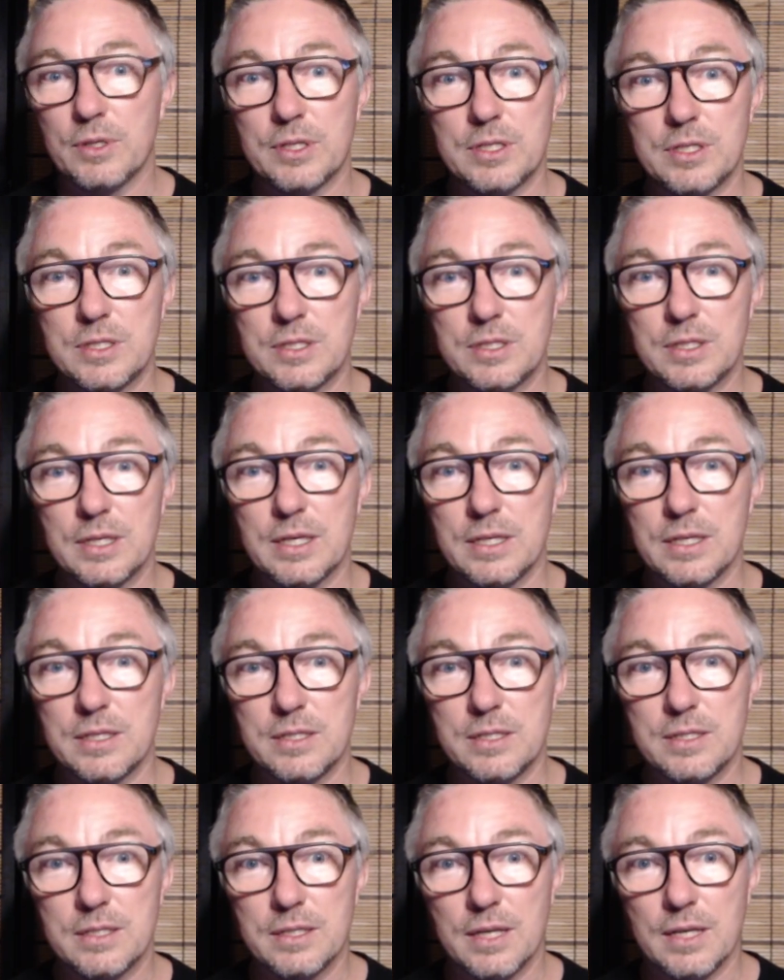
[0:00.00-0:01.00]

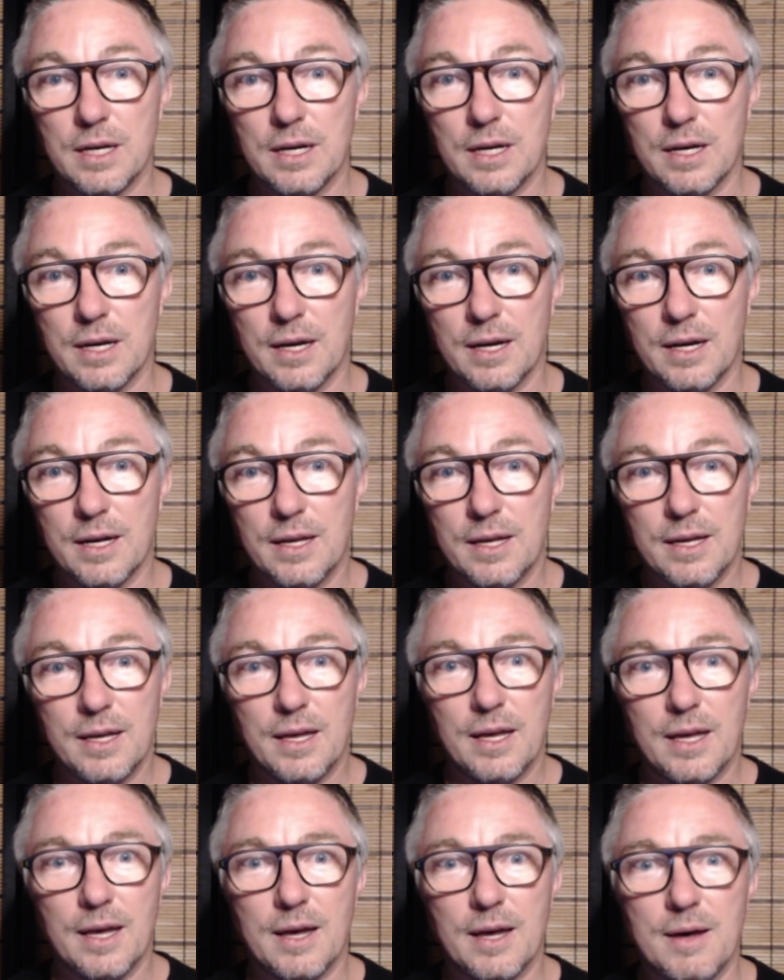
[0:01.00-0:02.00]
is
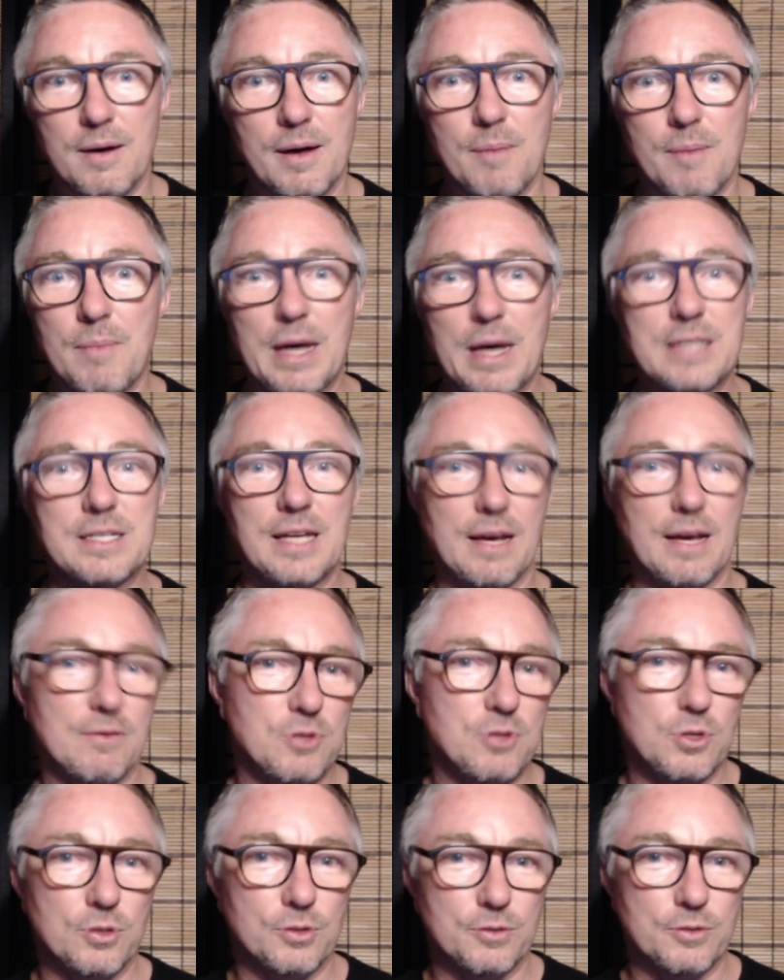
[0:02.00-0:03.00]
a must-have
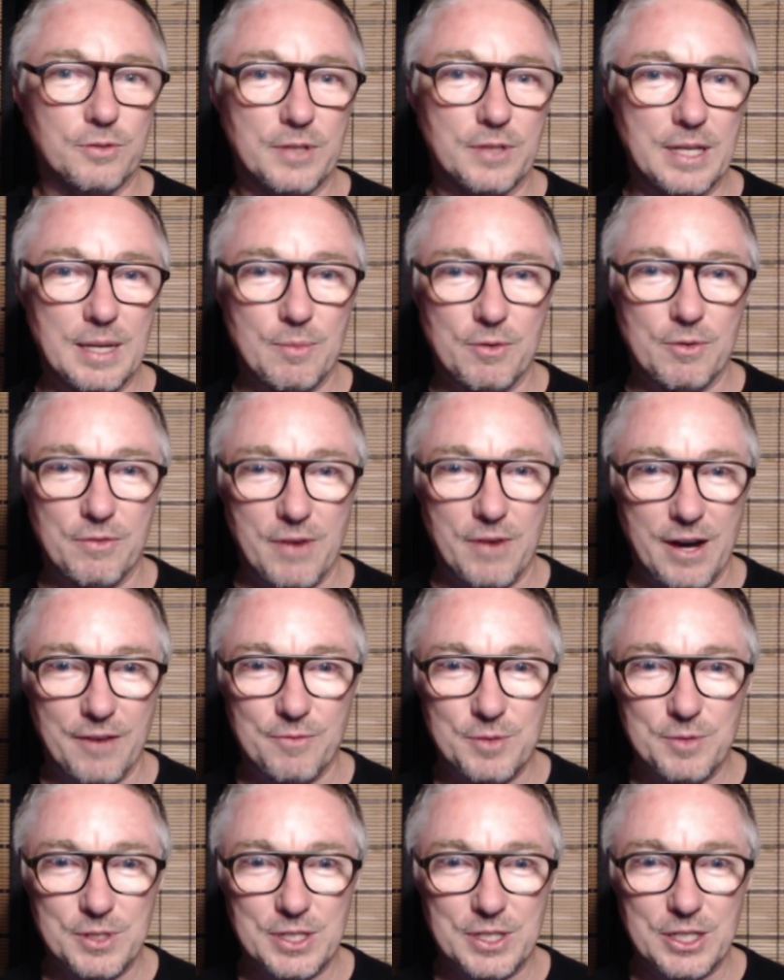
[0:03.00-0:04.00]
tool for the number 5
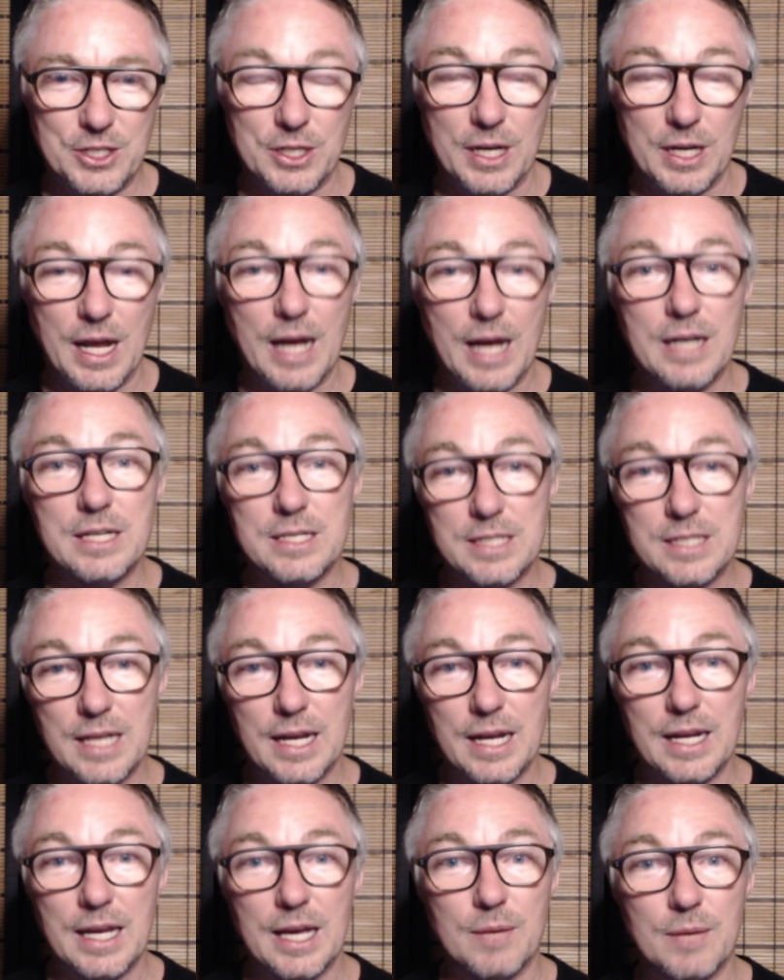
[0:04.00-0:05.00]
musician,
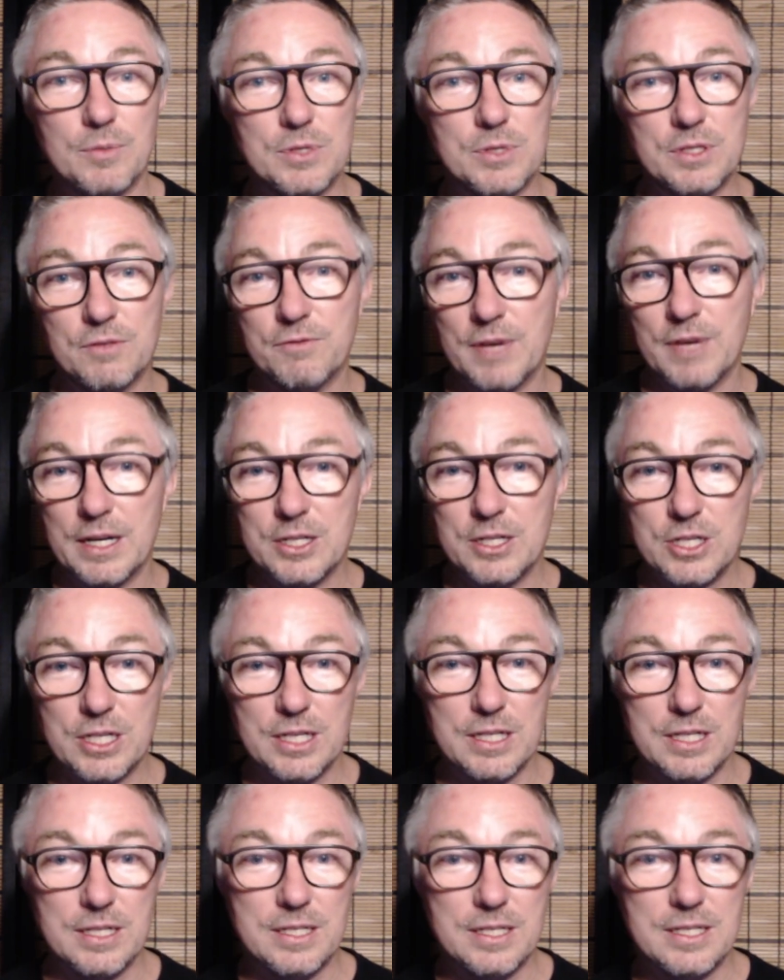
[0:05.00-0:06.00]
understanding how music
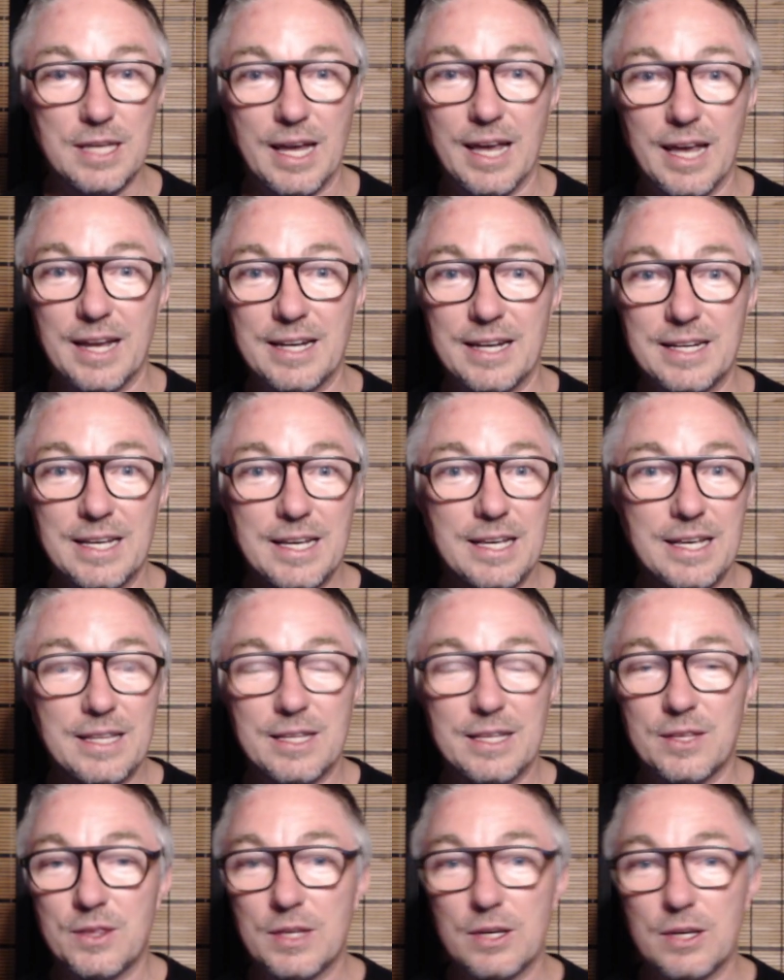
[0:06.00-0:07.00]
functions and
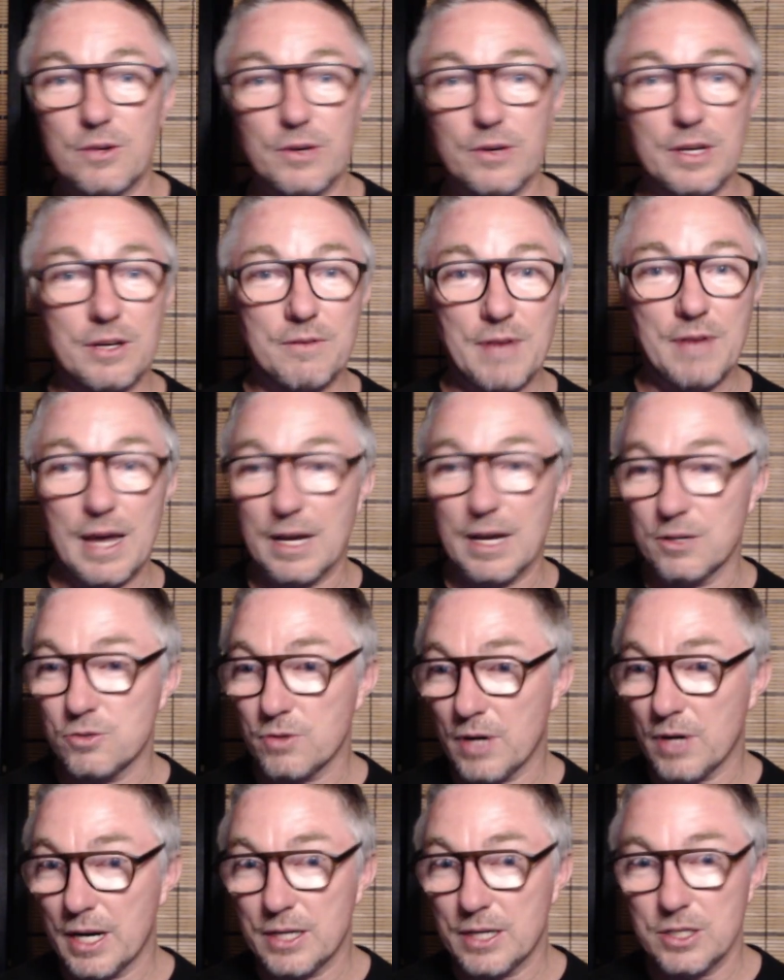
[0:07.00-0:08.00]
the theory of how
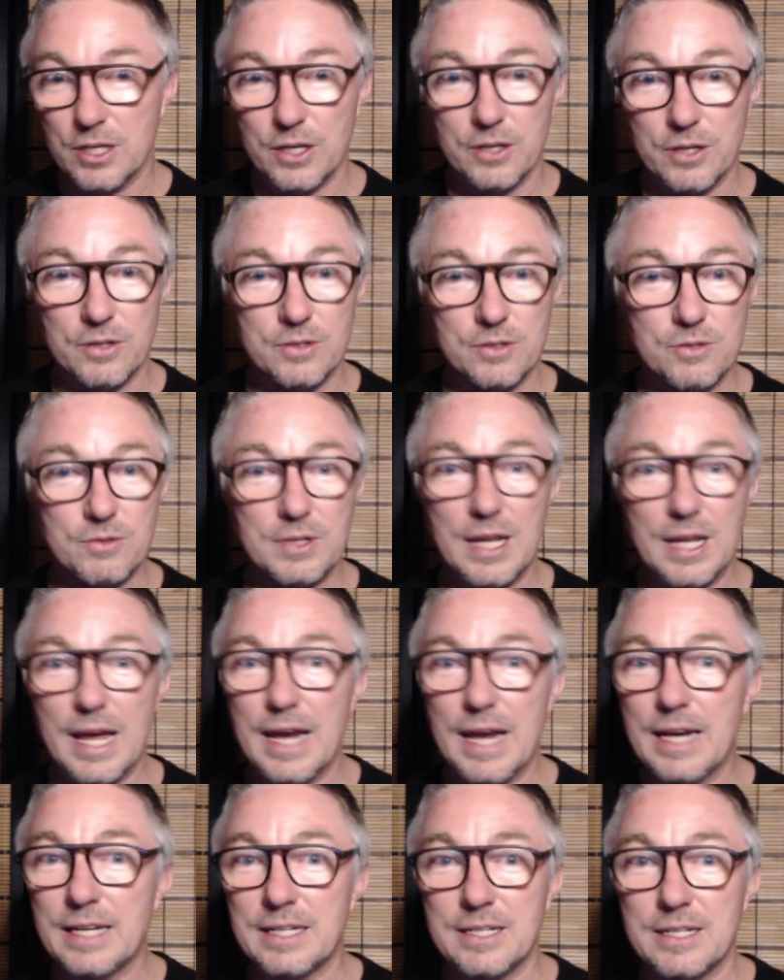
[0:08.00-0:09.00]
tritones
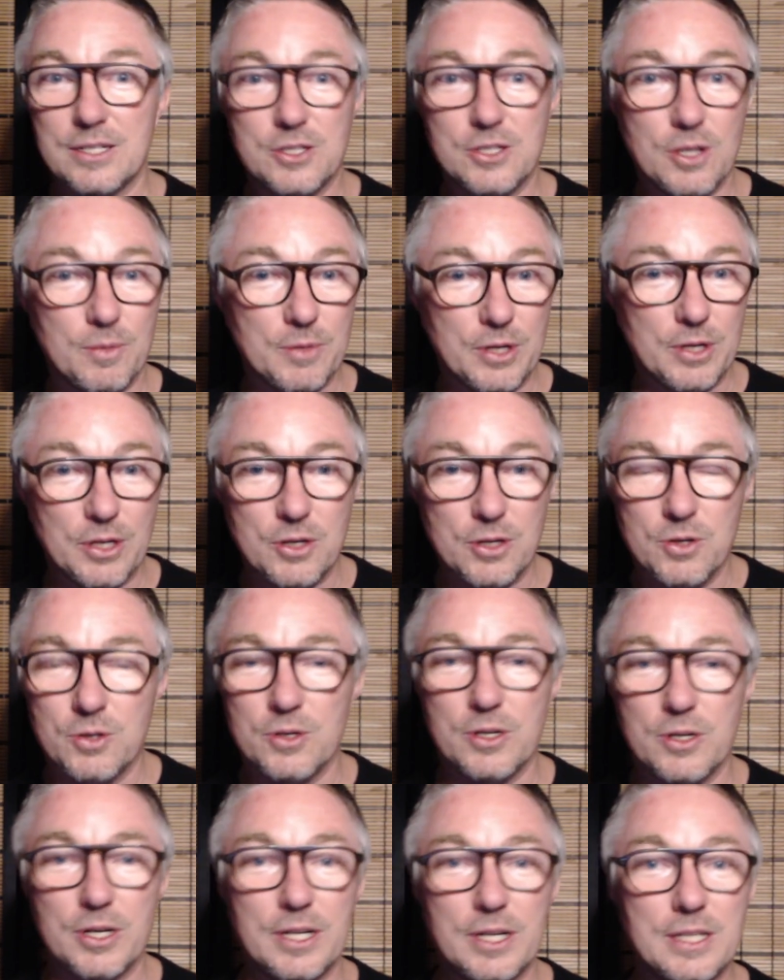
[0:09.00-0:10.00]
relate and dominant
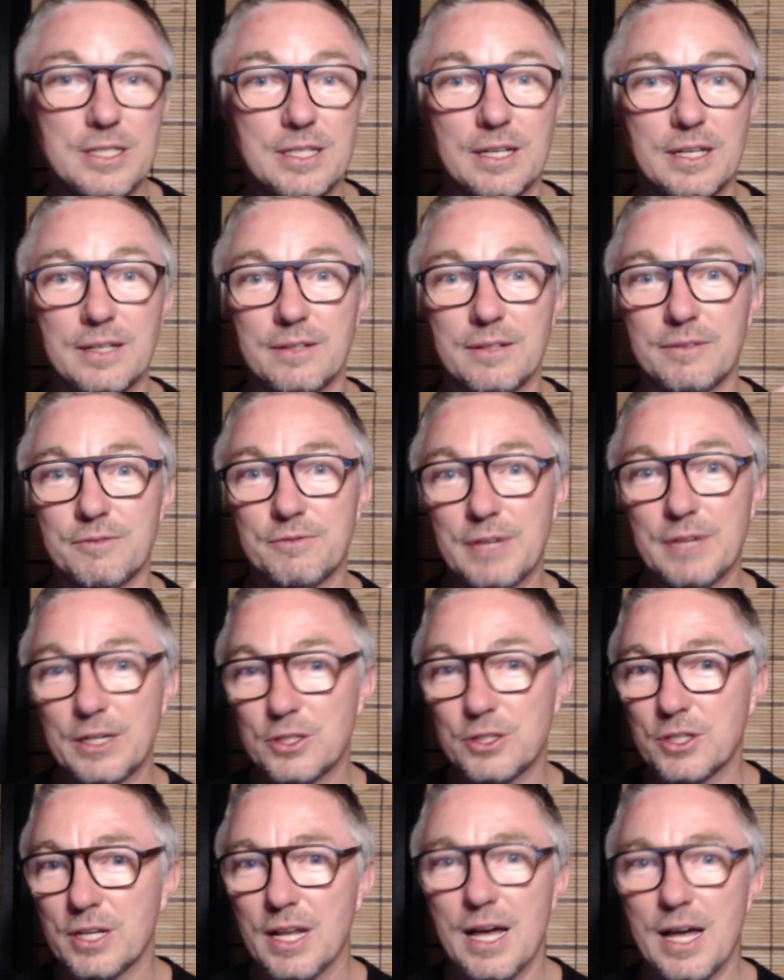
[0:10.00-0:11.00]
chords and
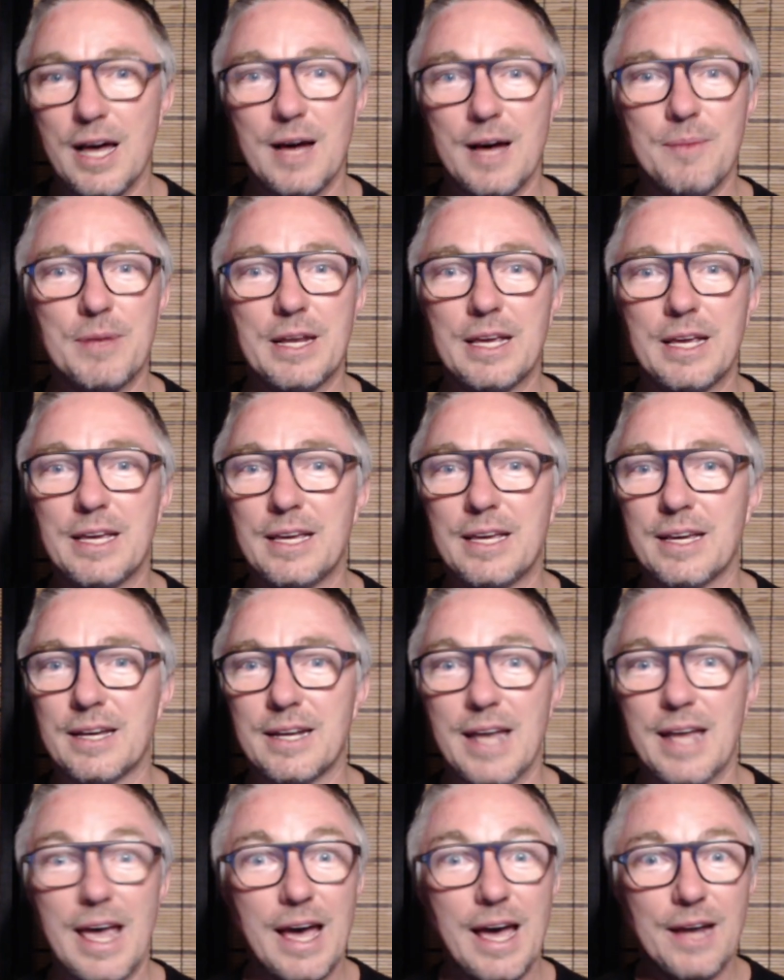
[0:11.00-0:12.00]
functional harmony
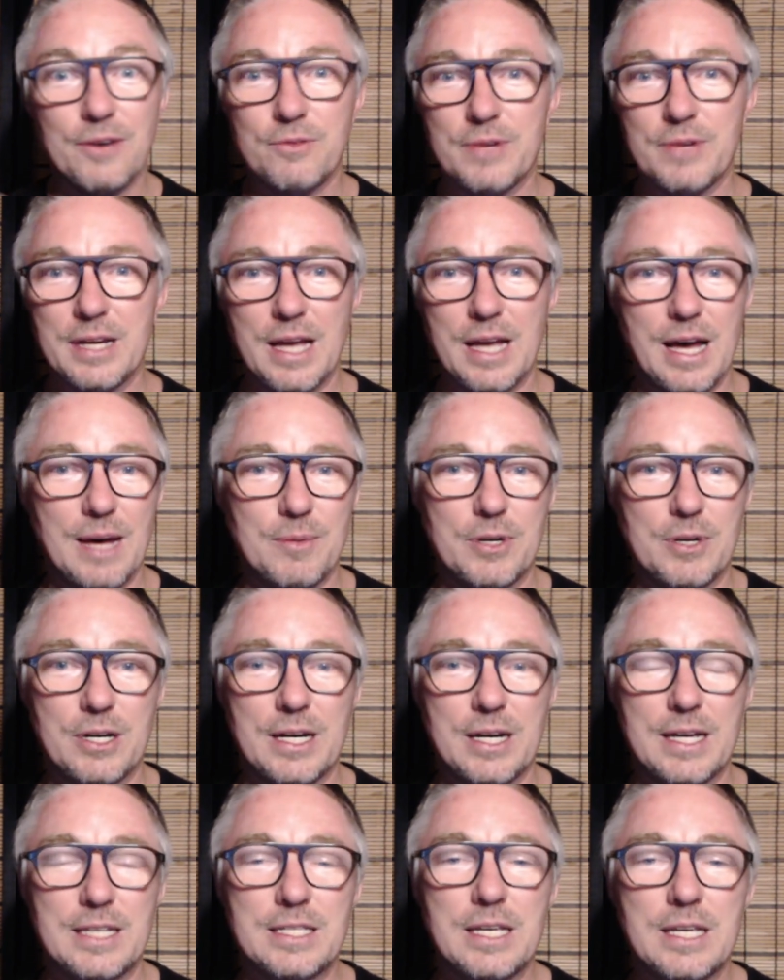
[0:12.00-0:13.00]
and how to
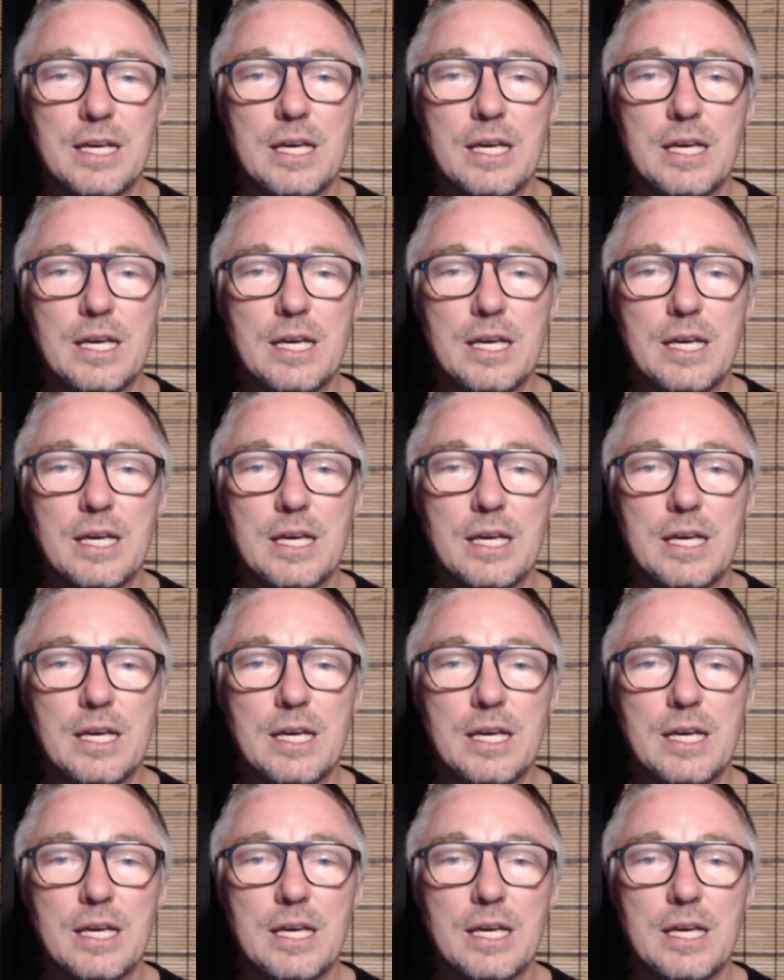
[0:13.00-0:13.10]
reharmonize,